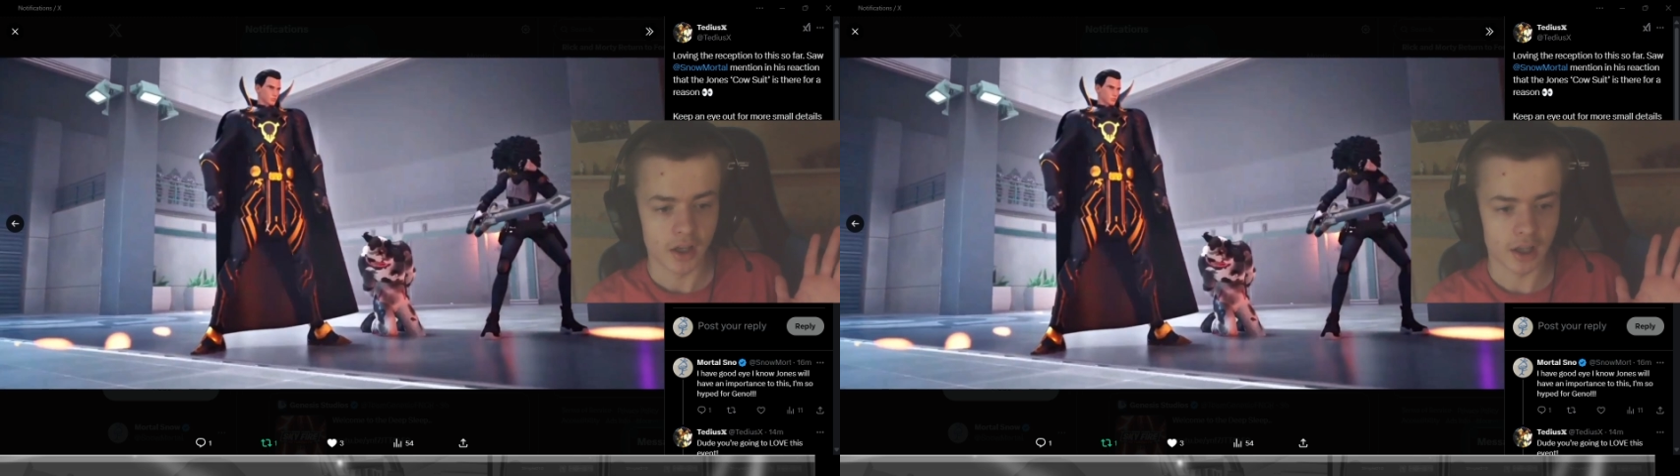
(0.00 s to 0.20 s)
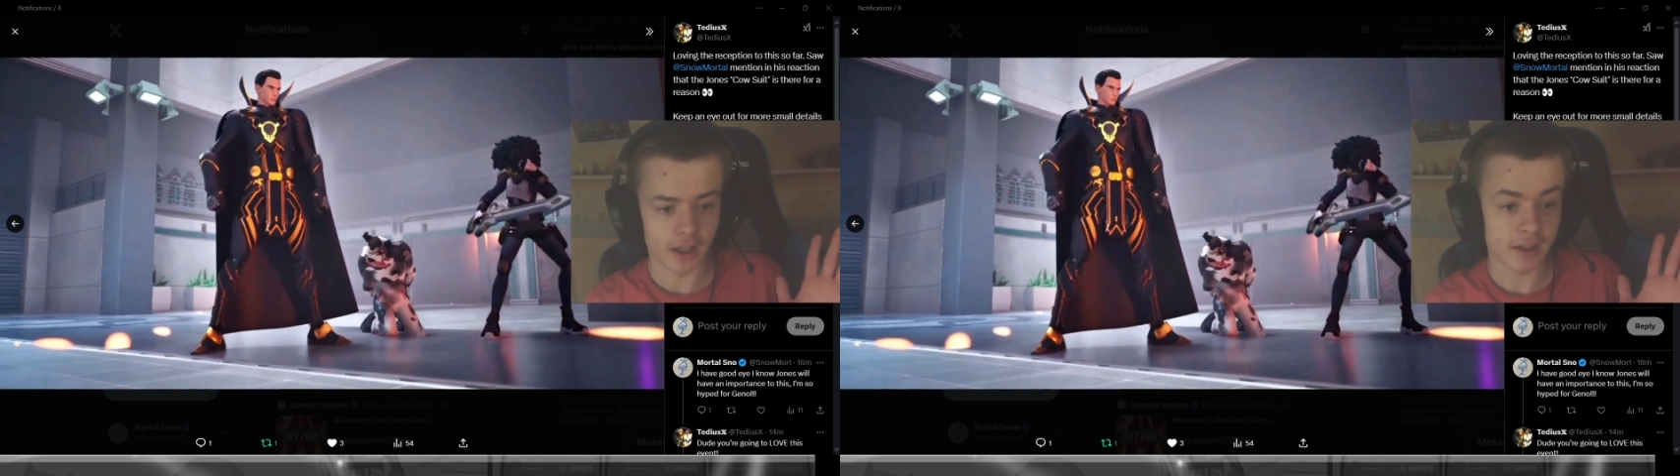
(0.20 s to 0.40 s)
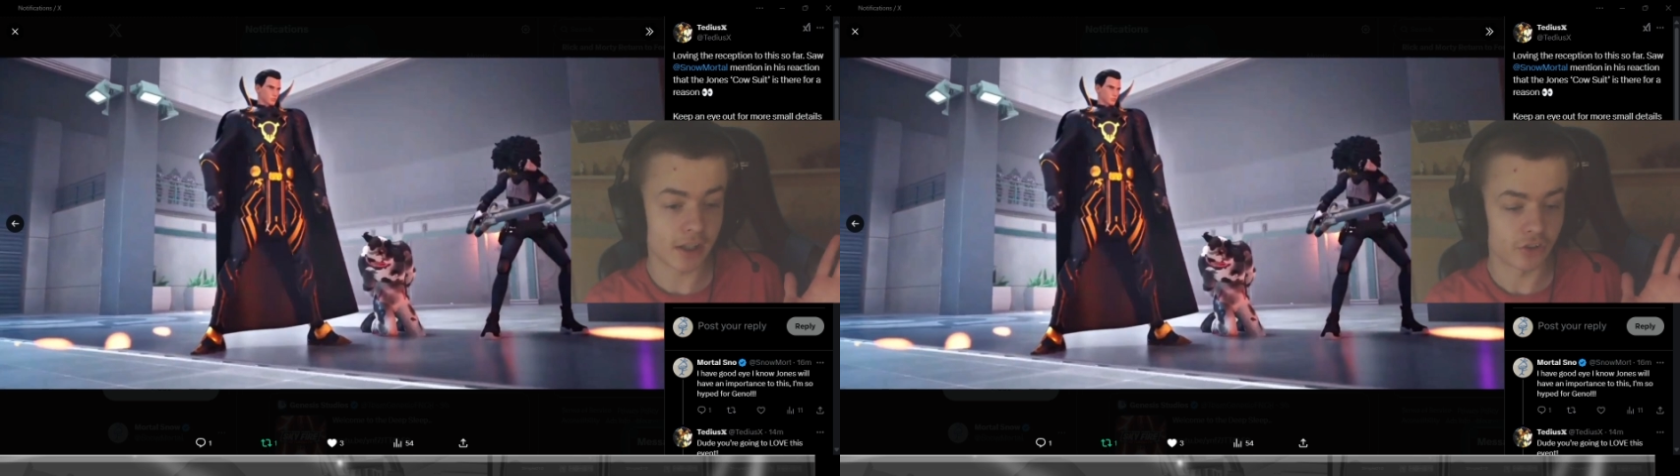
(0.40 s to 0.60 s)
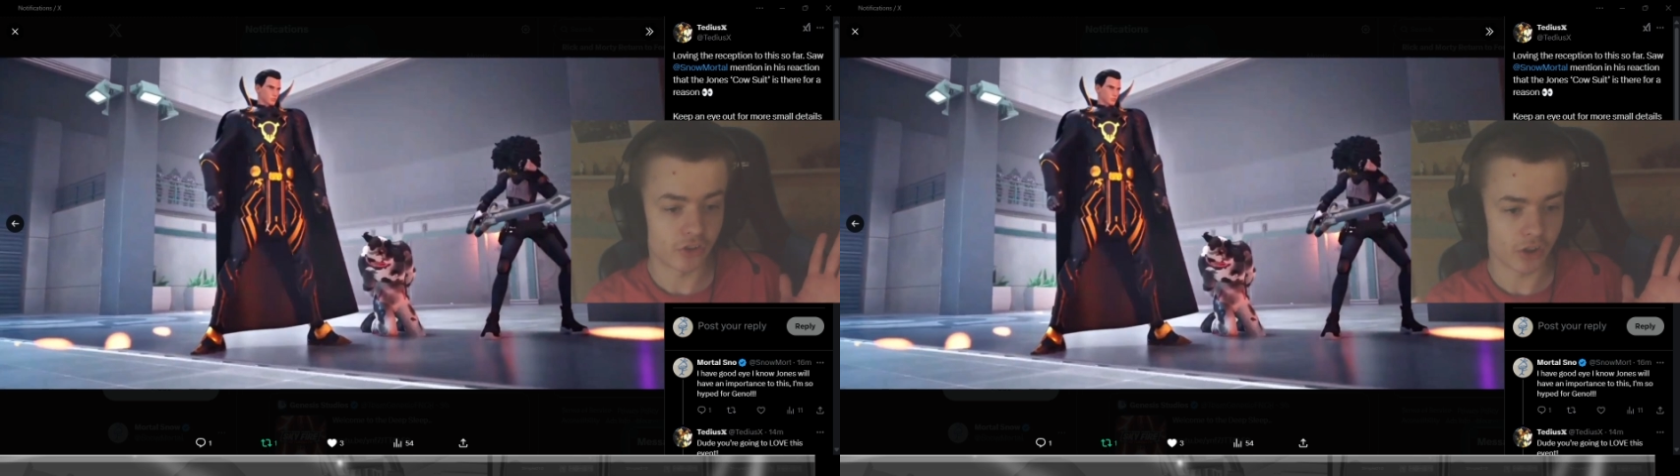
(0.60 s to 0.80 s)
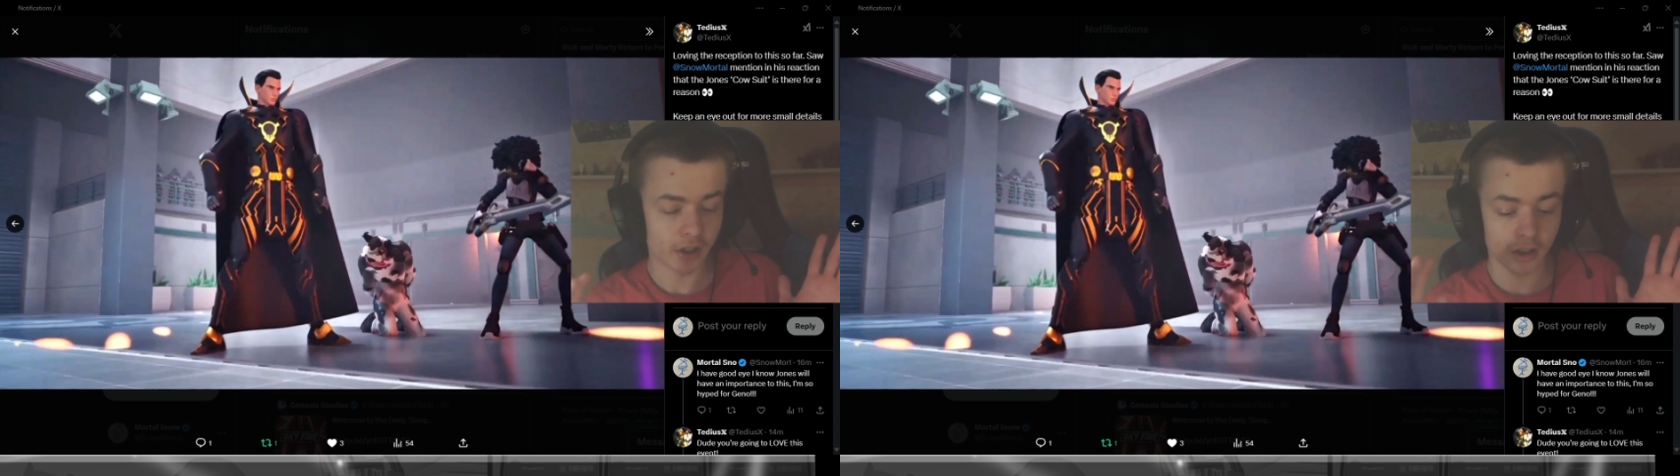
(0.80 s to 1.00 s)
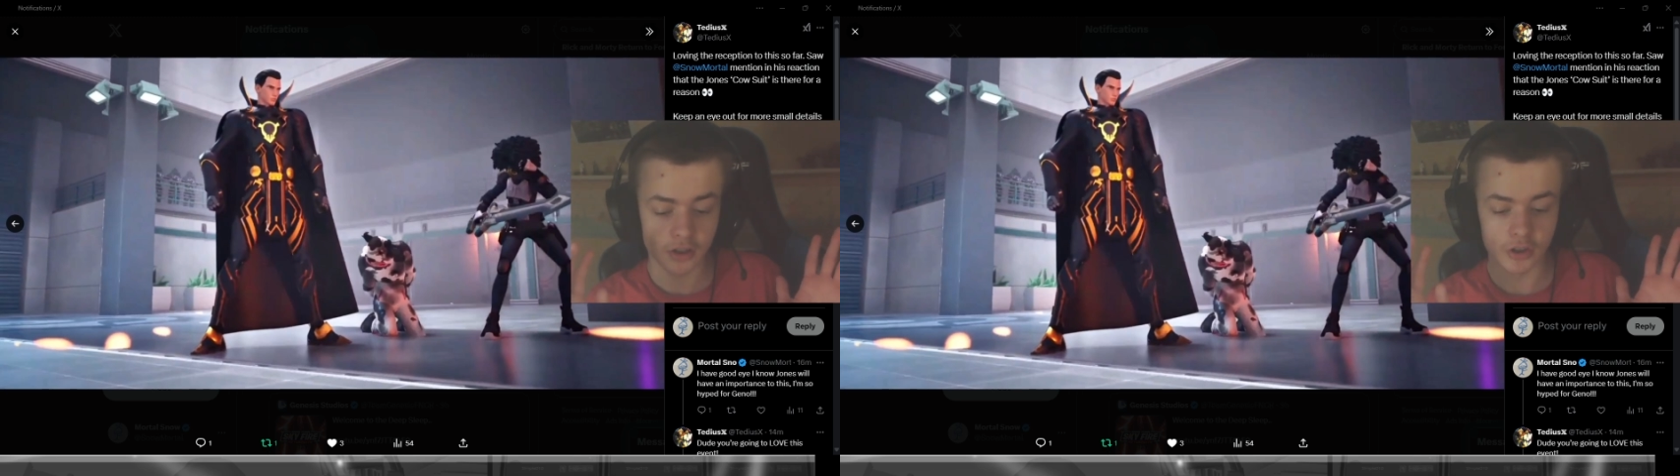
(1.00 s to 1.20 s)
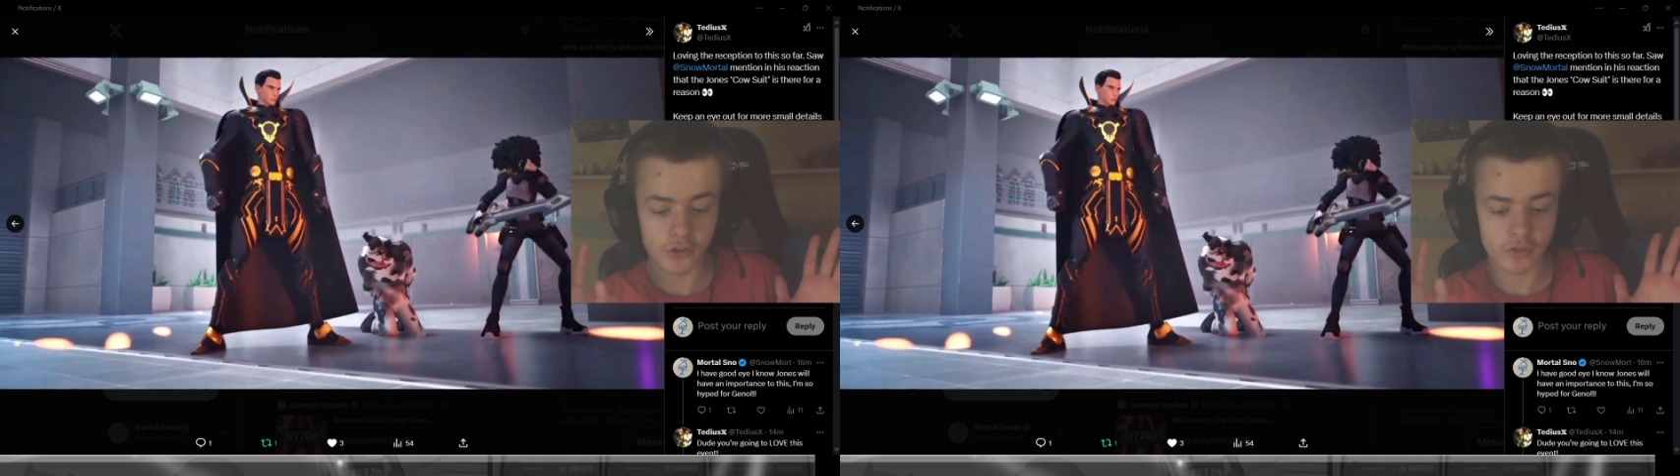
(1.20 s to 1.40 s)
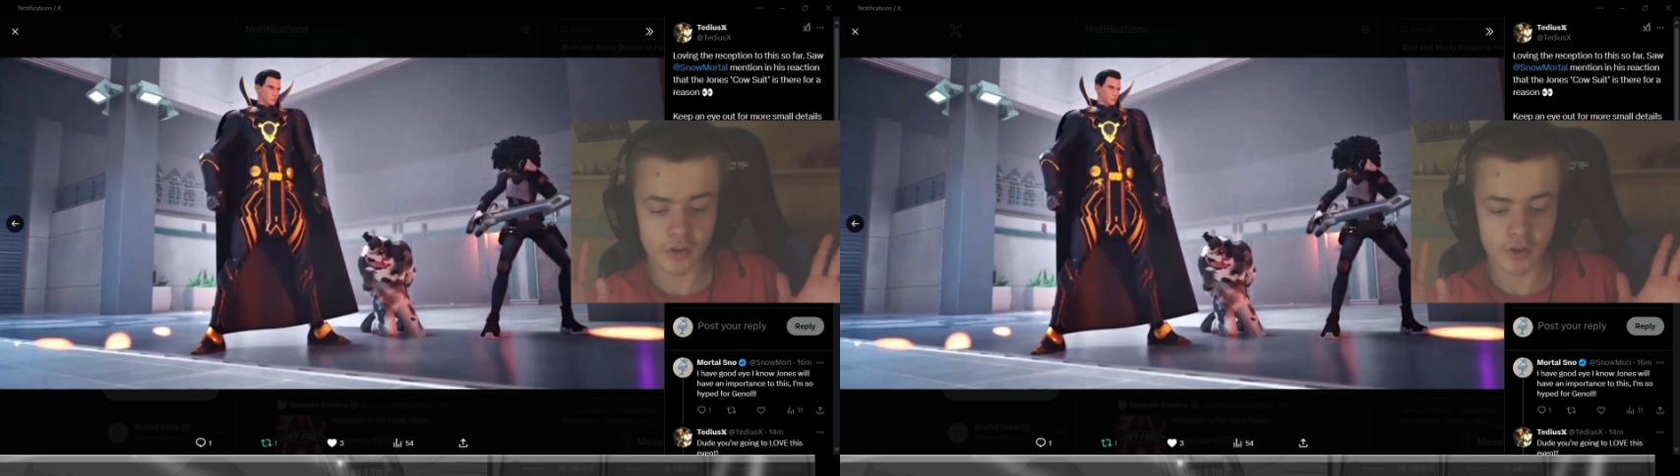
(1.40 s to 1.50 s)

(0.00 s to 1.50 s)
and I can actually, this